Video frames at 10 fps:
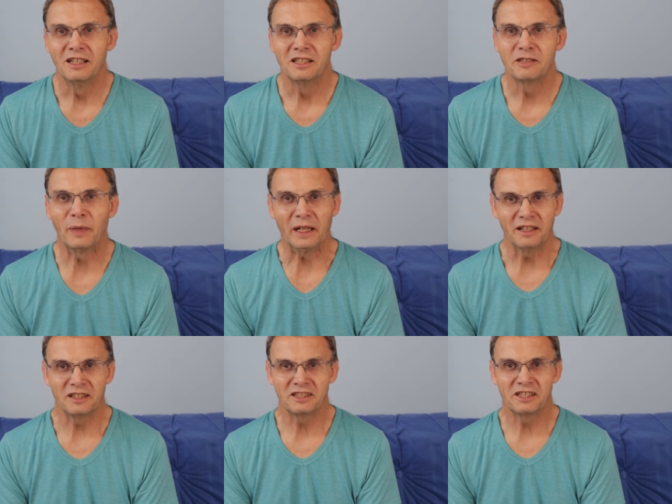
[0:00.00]
speak
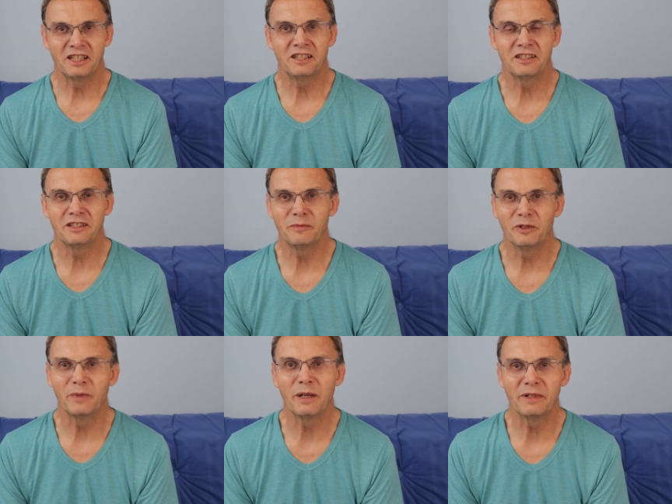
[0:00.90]
nicely to them, or
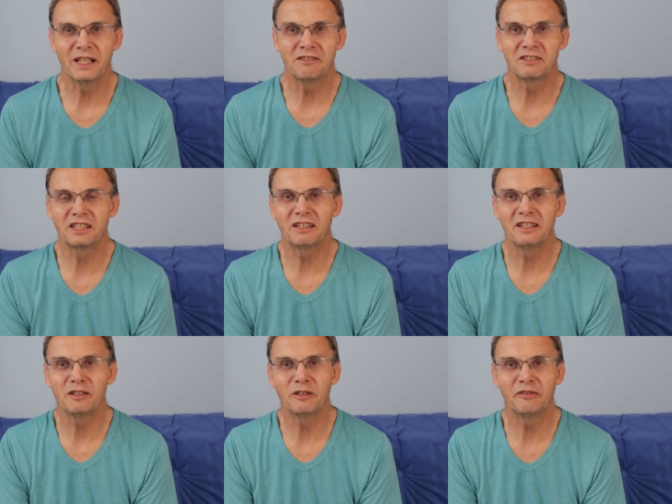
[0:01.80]
maybe they'll sell
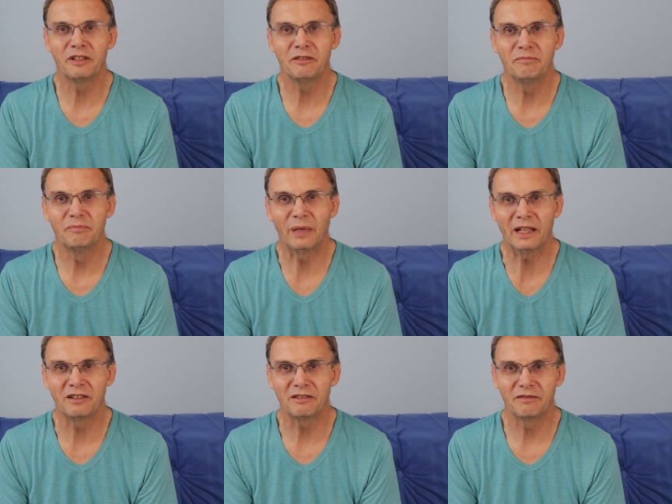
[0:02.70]
you a few
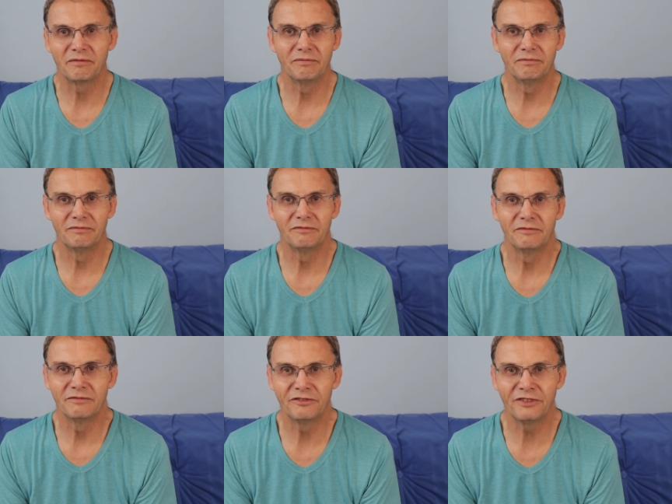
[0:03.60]
peacock
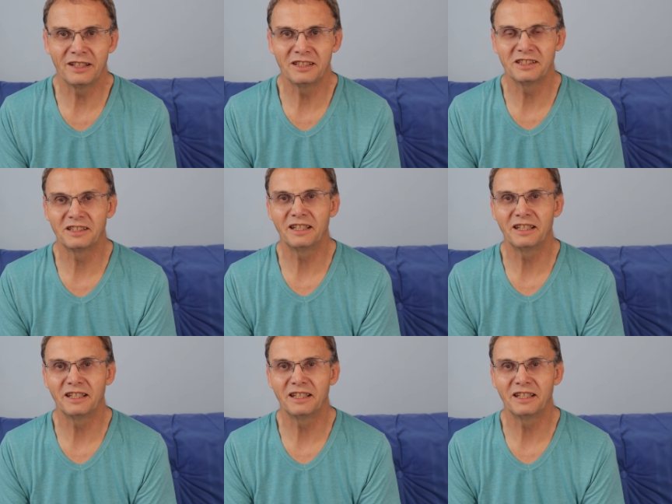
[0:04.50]
feathers.